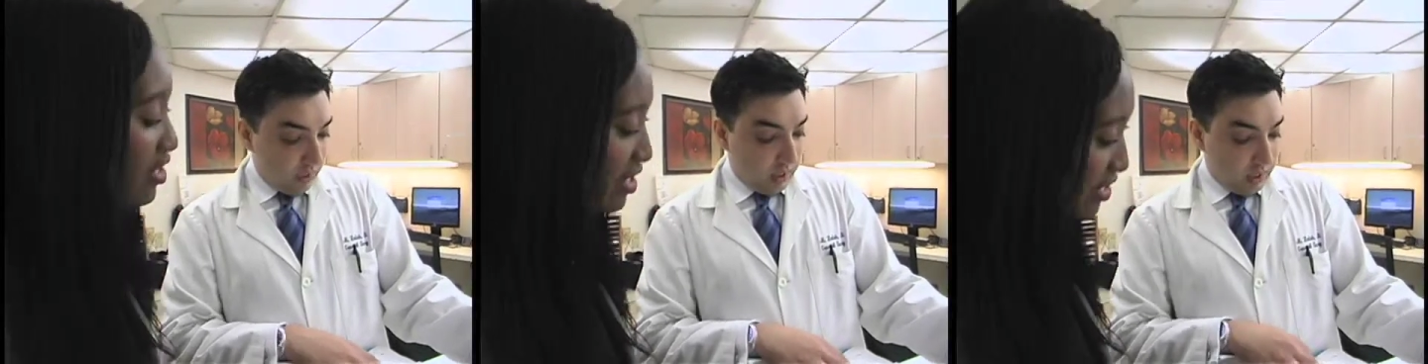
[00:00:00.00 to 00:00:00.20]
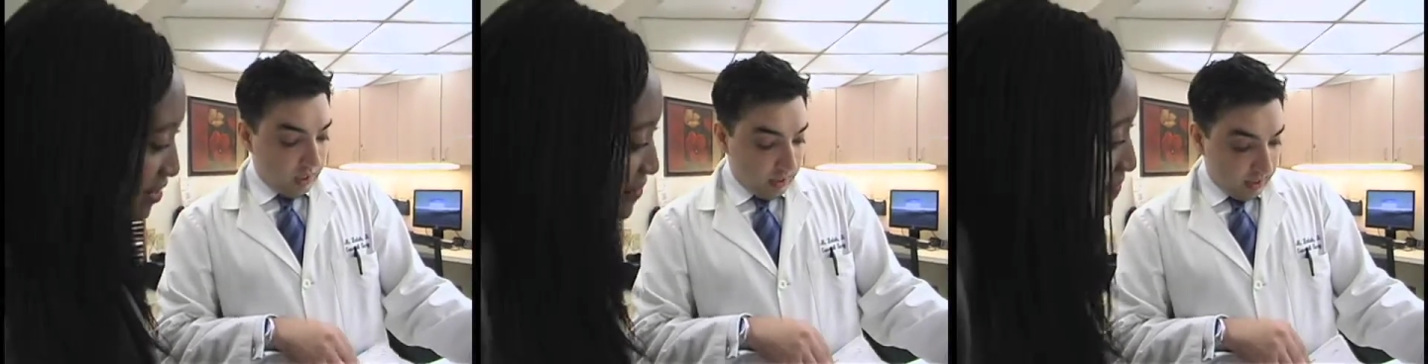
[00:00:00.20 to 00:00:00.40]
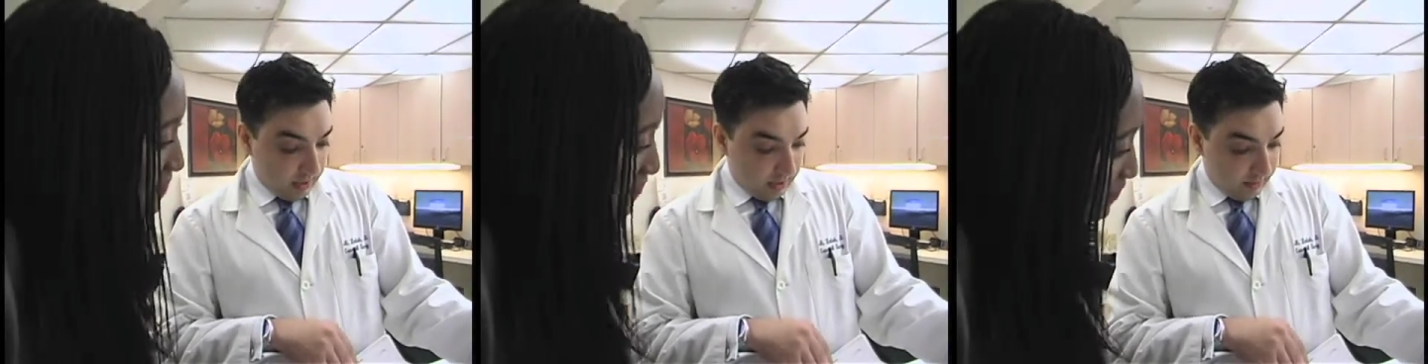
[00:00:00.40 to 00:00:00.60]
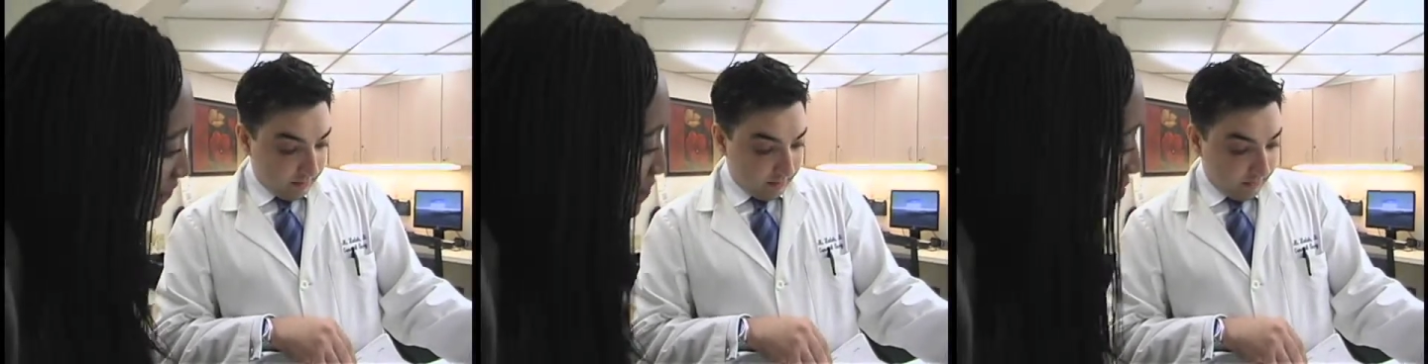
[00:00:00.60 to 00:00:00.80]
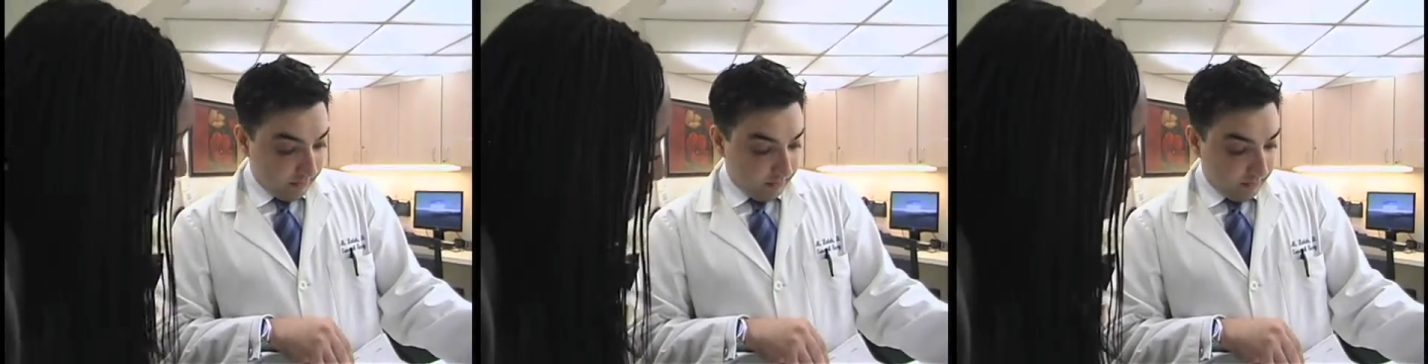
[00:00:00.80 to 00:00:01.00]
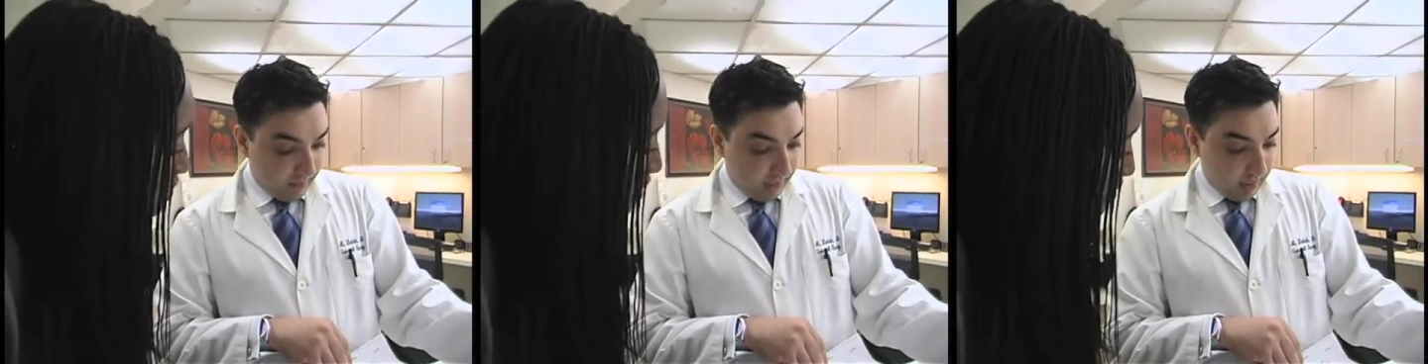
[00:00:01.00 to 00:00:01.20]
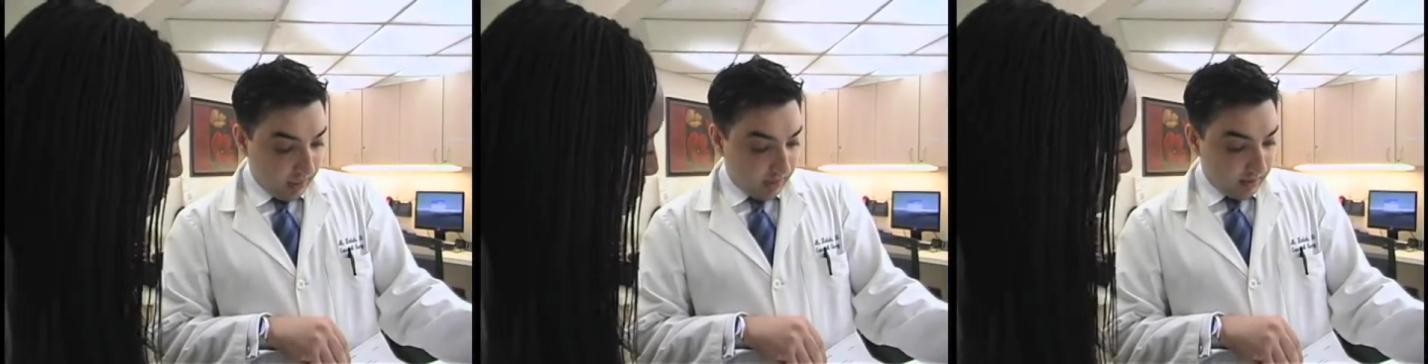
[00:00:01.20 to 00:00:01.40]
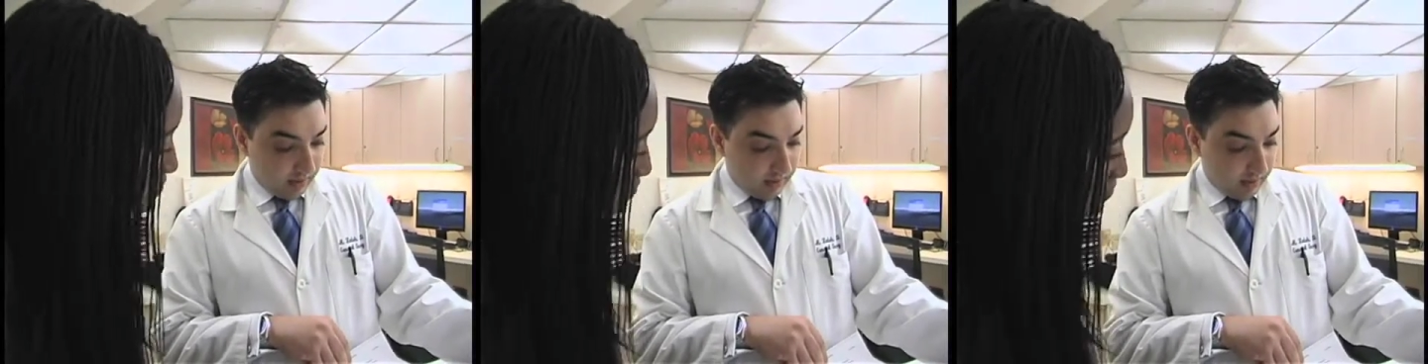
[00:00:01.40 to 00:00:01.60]
But the main
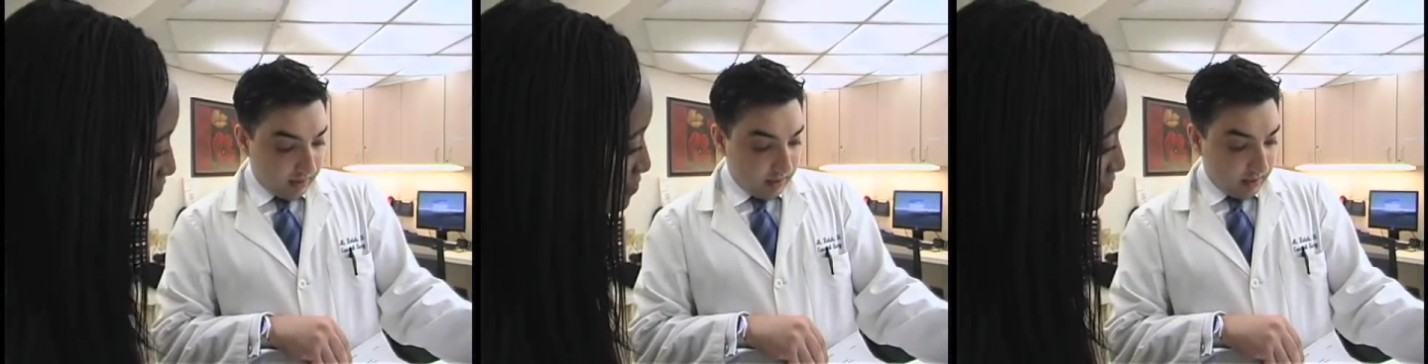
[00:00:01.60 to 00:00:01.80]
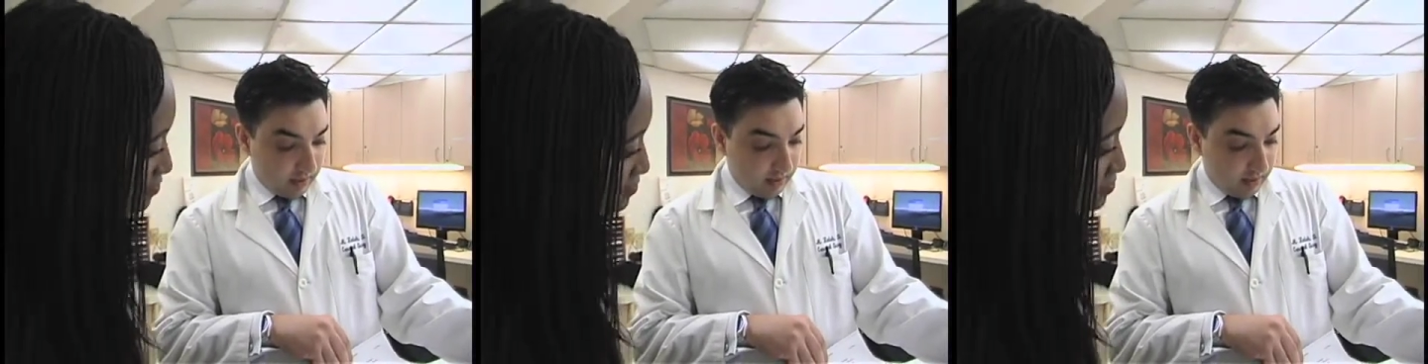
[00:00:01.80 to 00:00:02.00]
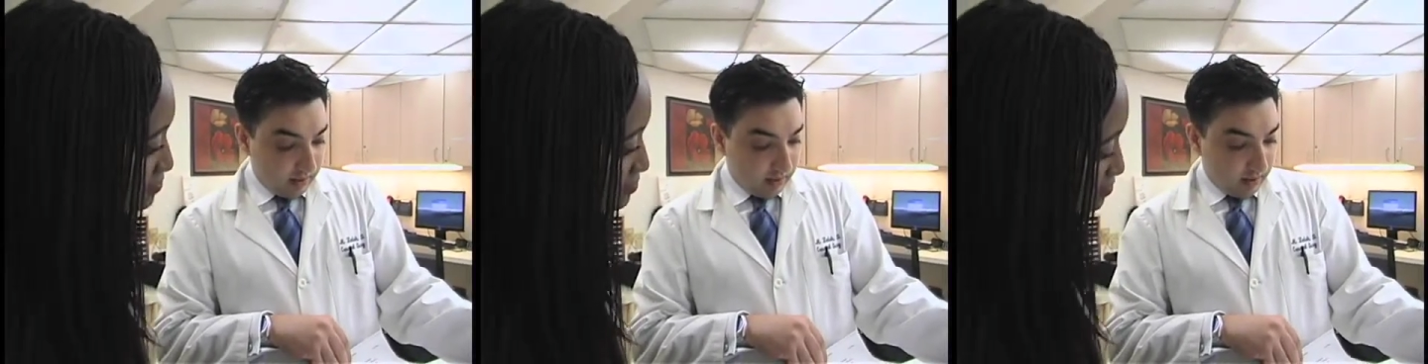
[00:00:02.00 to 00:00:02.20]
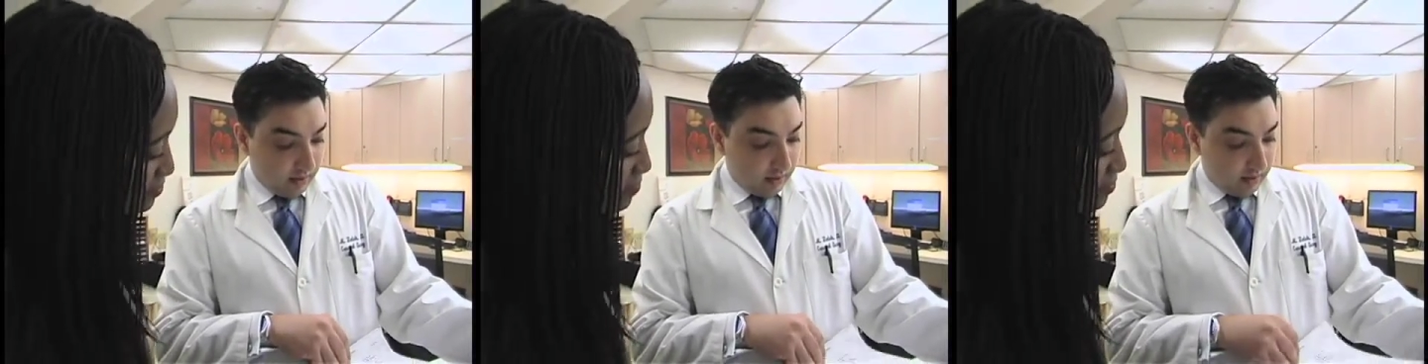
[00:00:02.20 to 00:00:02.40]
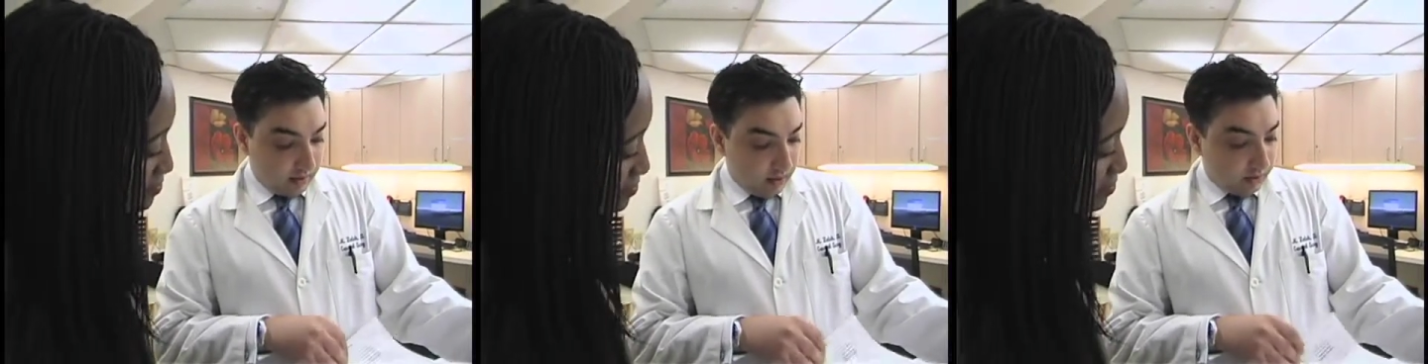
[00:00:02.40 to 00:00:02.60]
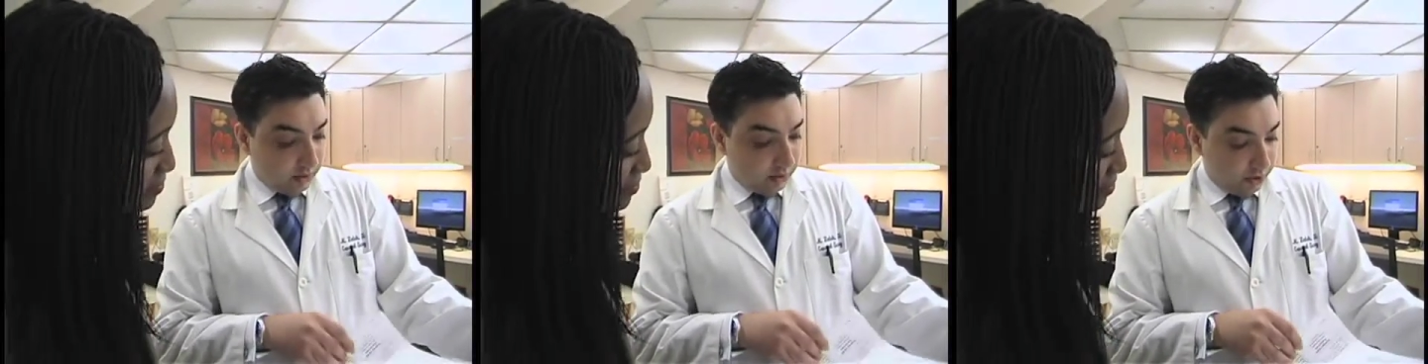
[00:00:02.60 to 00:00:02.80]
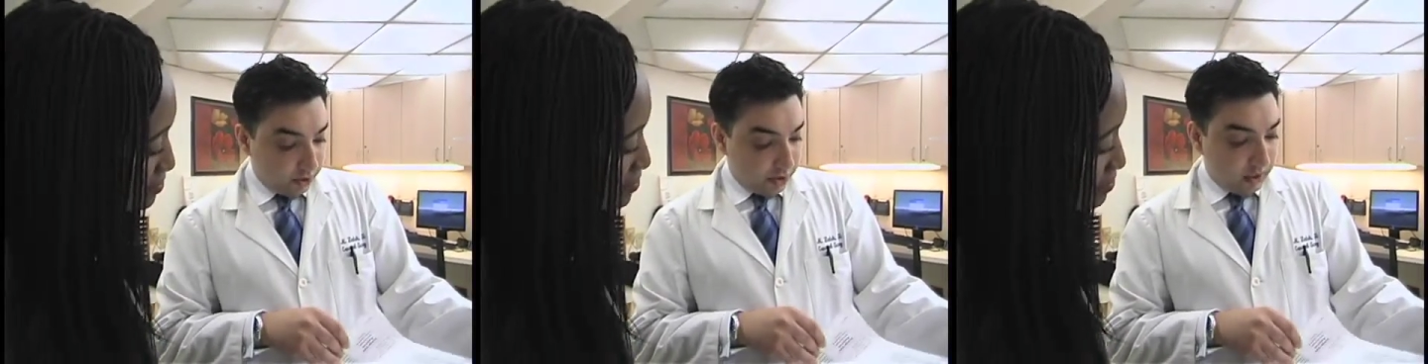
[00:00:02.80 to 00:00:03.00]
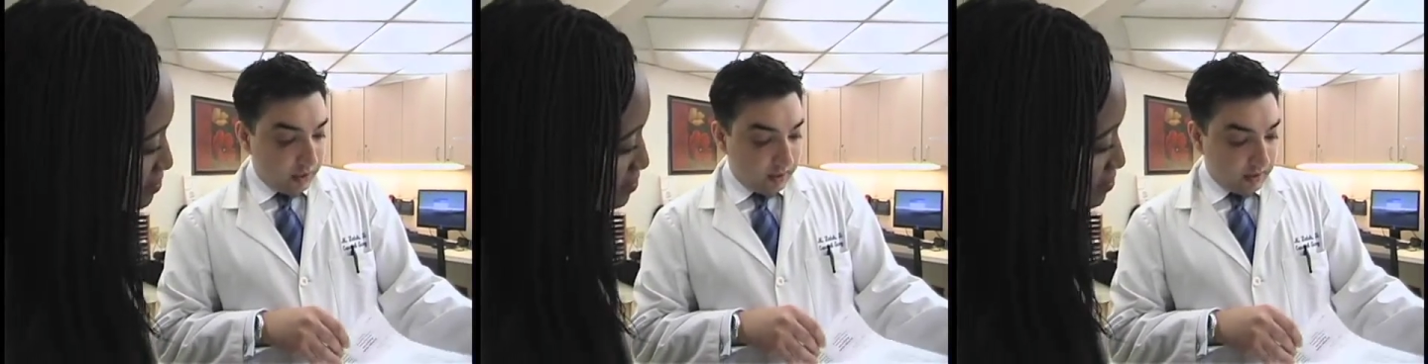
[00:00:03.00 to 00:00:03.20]
symptoms are usually
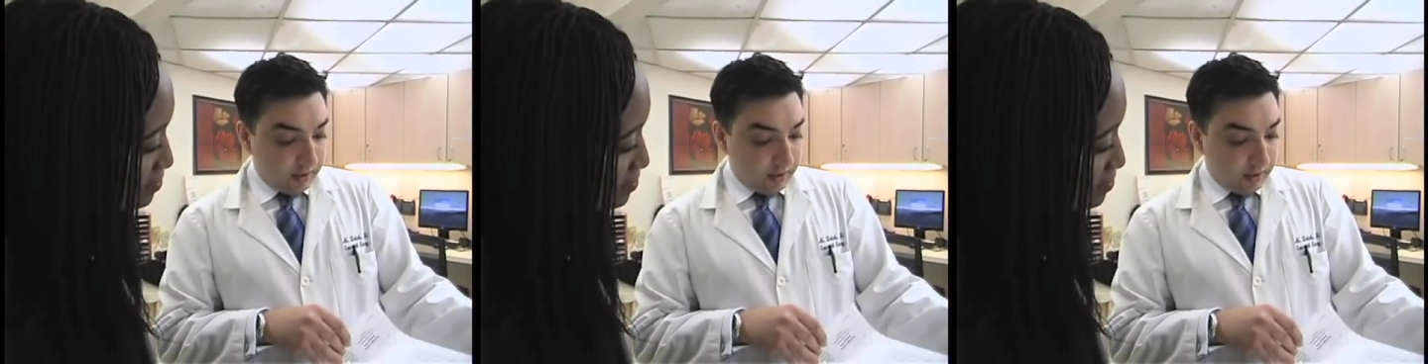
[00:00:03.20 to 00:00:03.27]
pain.